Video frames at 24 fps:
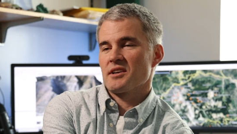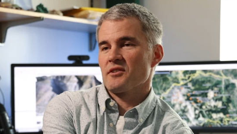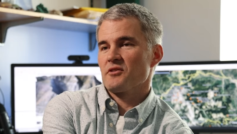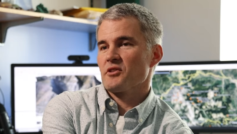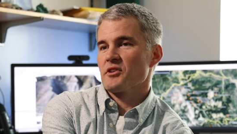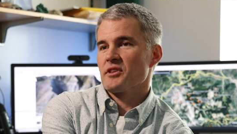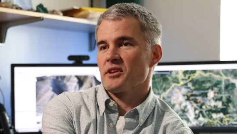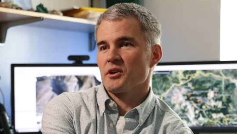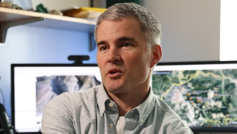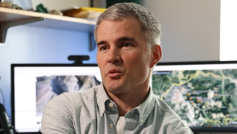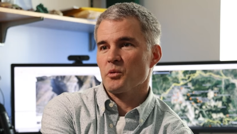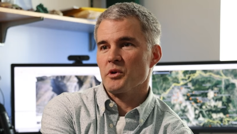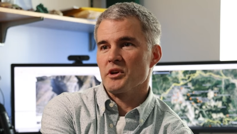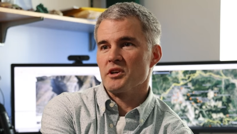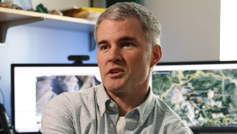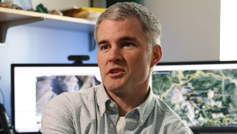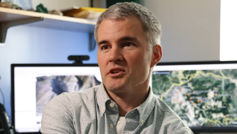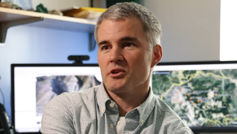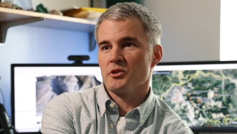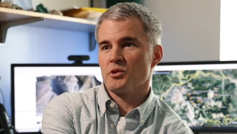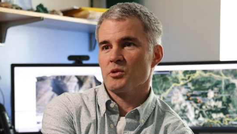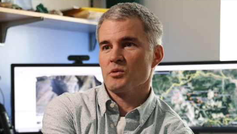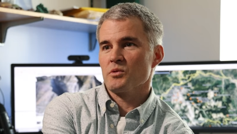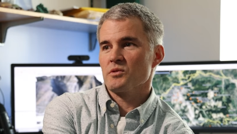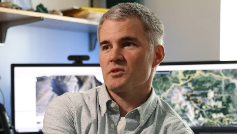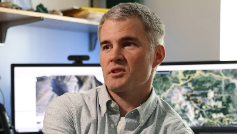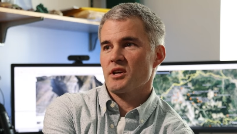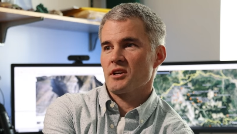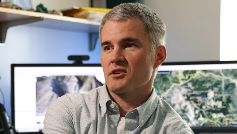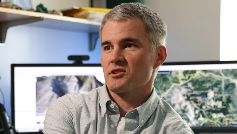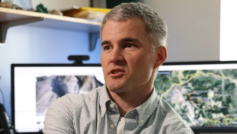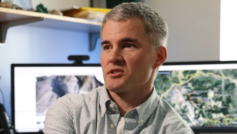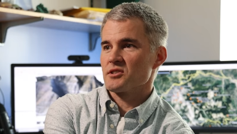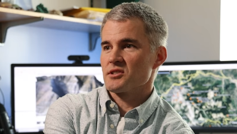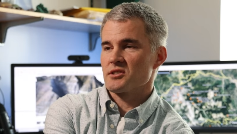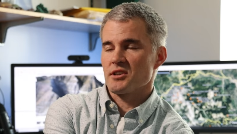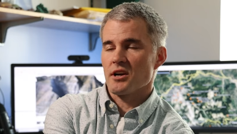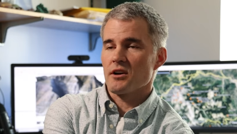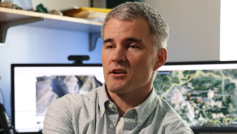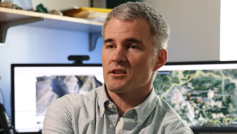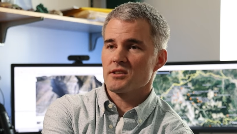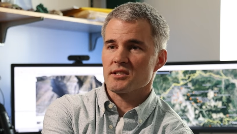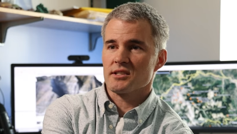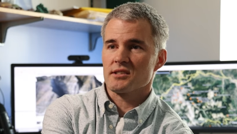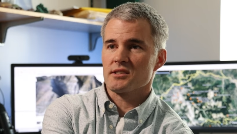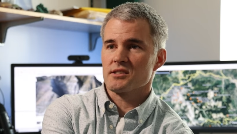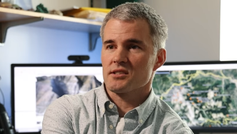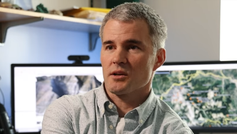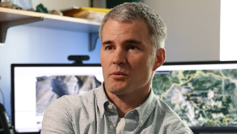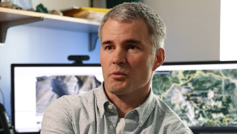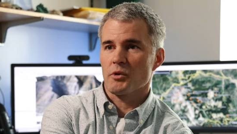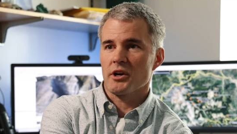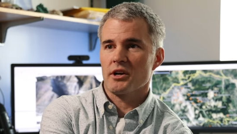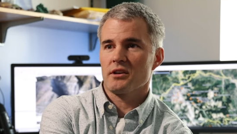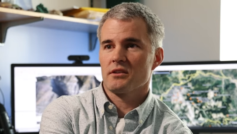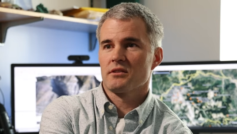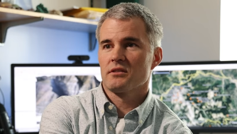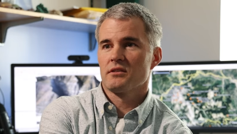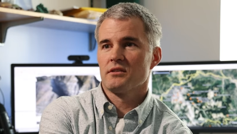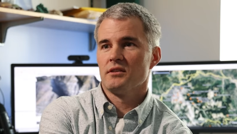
everything we do touches geology in some way.